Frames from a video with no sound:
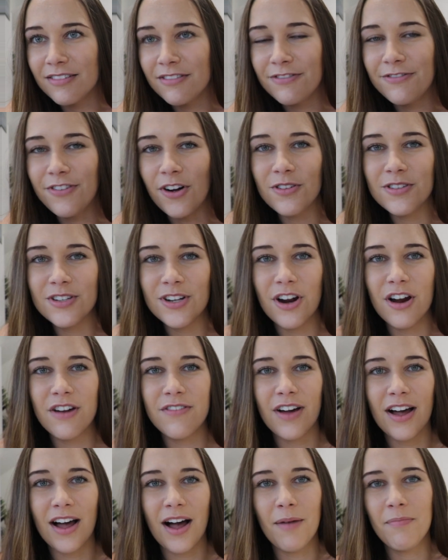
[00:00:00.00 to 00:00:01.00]
folded
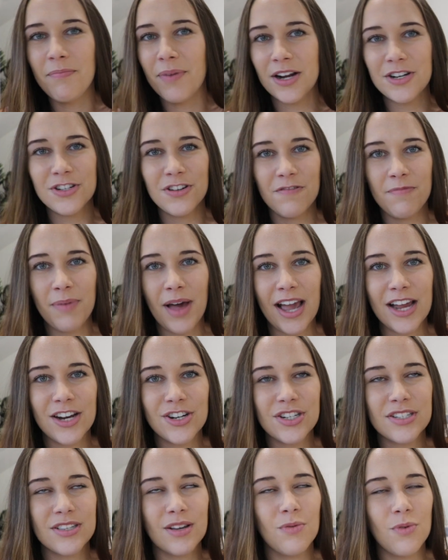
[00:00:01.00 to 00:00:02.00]
over a bunch of
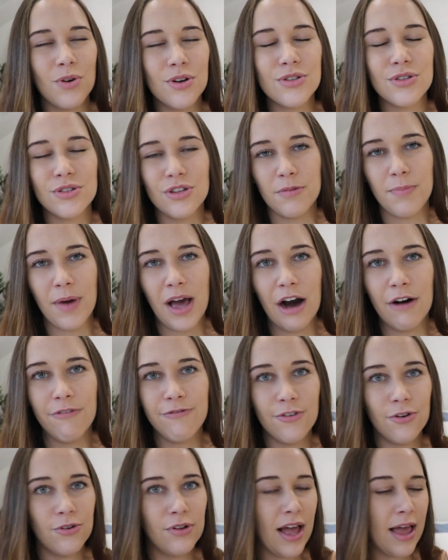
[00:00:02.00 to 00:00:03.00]
pages. It was super
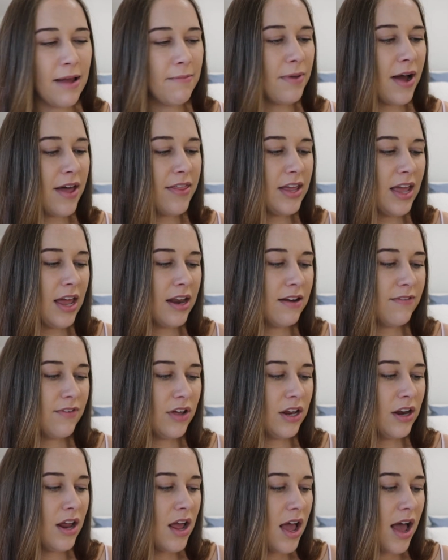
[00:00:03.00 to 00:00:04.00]
helpful. And by the end of
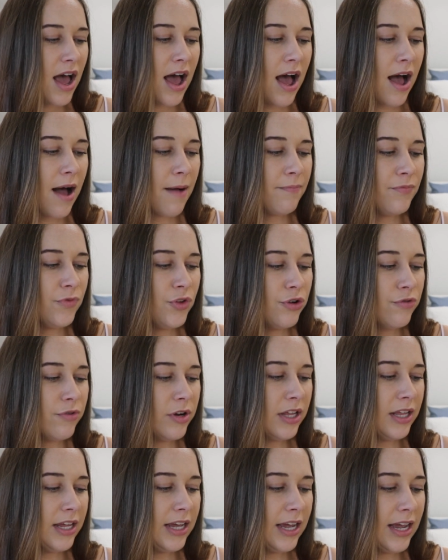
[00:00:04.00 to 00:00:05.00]
it, you
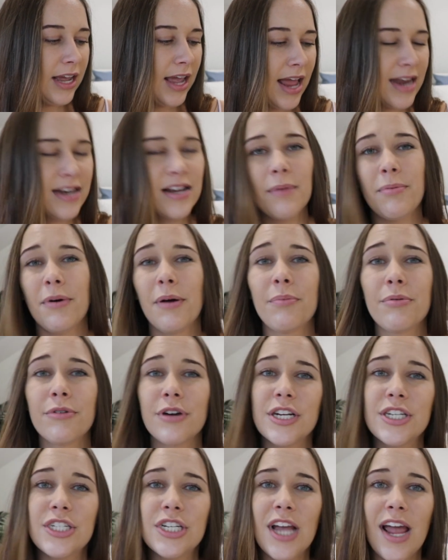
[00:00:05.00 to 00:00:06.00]
really end up
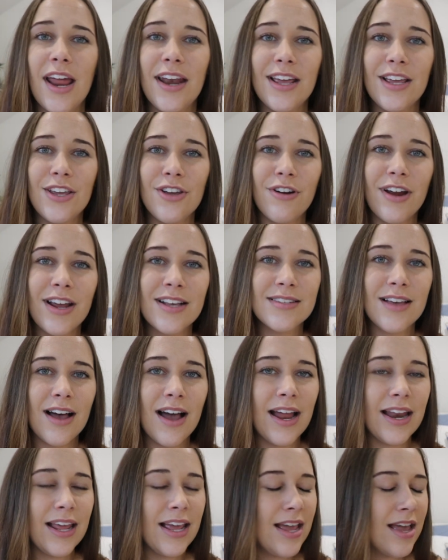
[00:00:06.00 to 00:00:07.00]
appreciating your
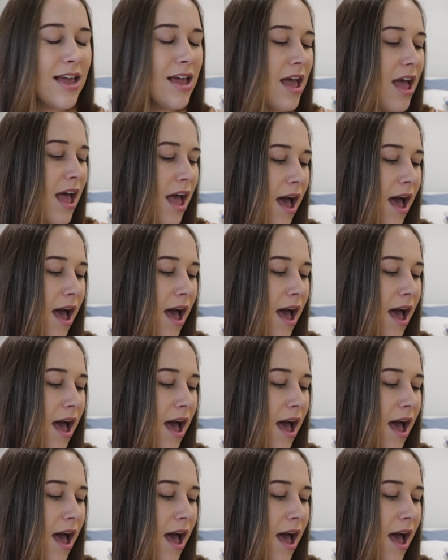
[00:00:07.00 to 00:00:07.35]
anxiety.